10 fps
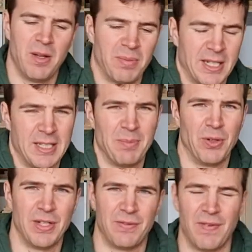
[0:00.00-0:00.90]

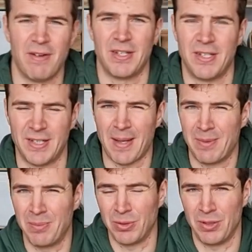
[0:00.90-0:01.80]
plasterboard is very
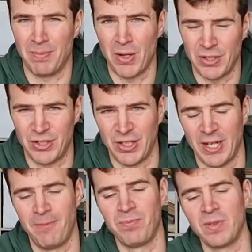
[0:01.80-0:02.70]
susceptible to moisture.
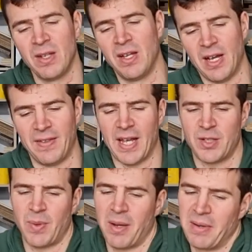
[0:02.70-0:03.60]
And
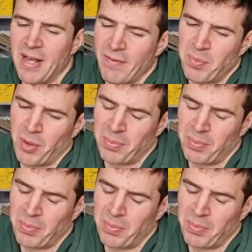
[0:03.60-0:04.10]
that's why we never put